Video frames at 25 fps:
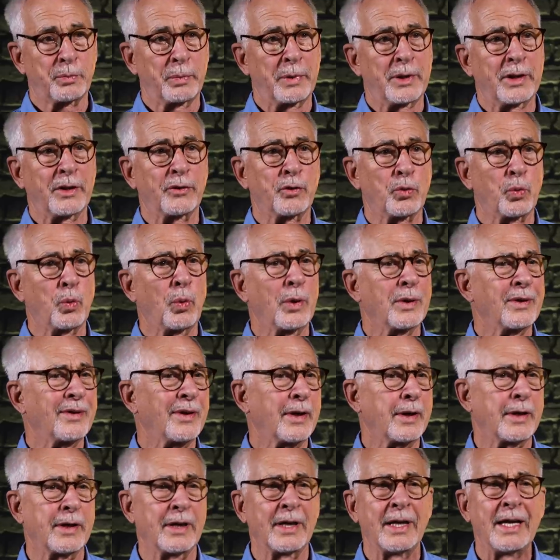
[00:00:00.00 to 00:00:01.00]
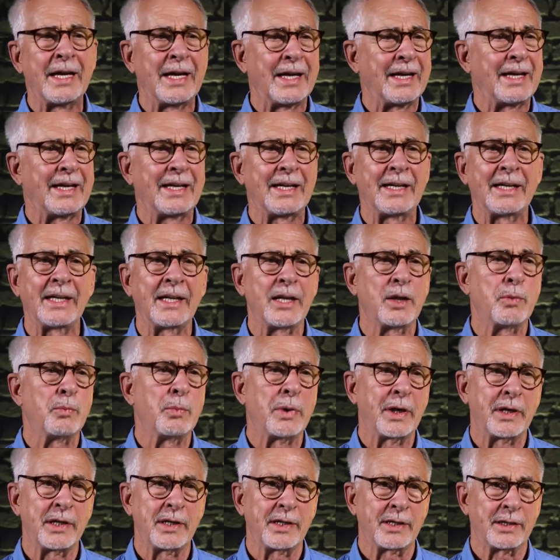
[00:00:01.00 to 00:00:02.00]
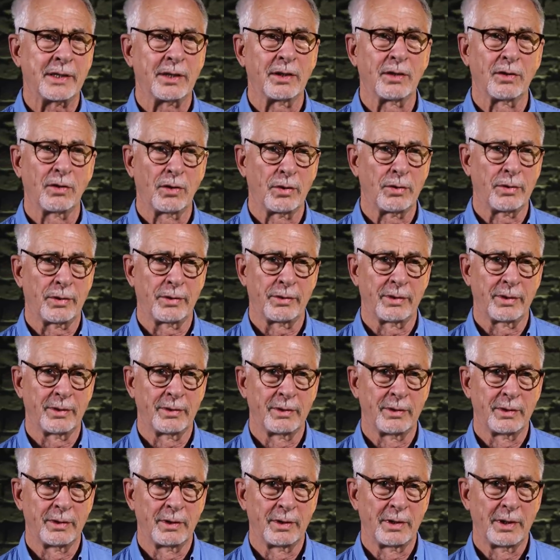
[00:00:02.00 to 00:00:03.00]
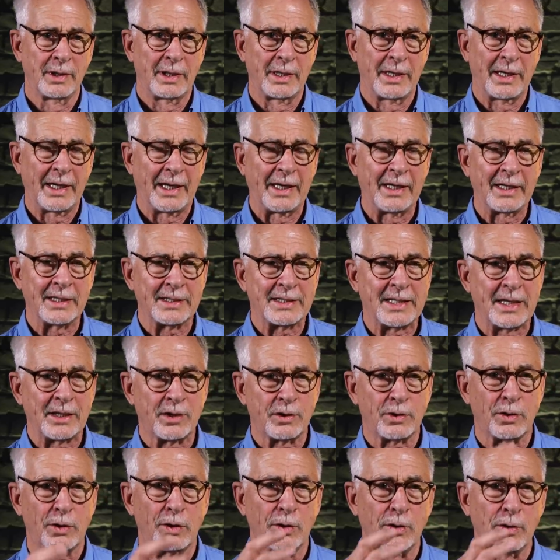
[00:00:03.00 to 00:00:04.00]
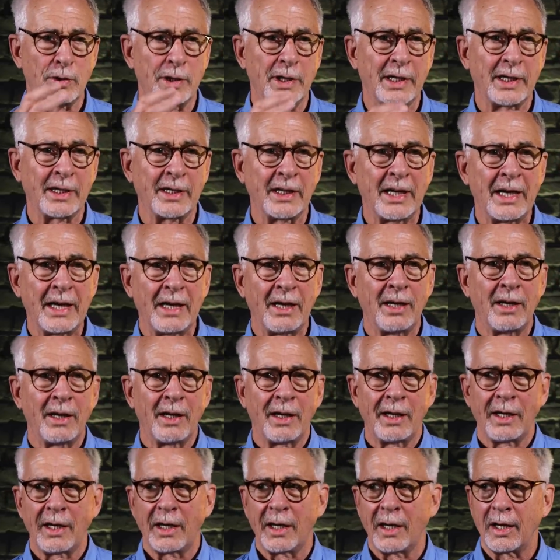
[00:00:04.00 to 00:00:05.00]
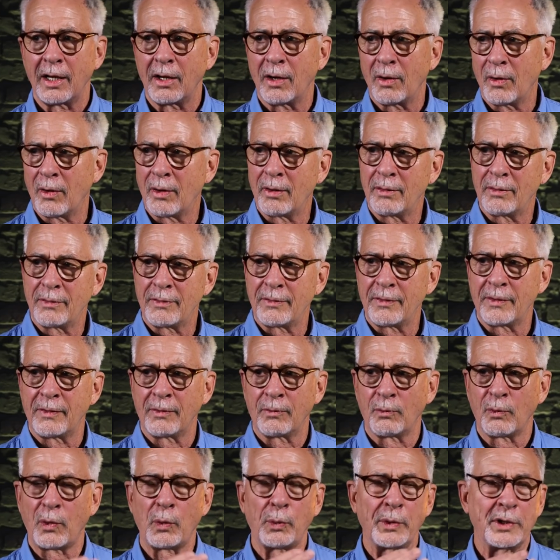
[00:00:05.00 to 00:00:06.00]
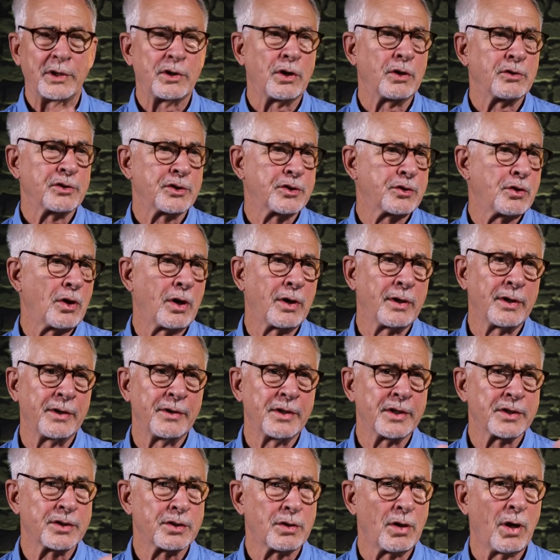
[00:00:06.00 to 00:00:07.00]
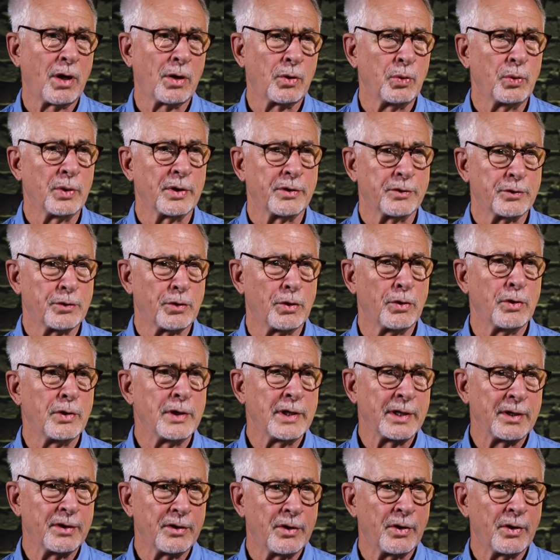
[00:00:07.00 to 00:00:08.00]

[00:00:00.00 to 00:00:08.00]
but it's one that anybody can learn. Mm. And it's that turning what we started this talk with, turning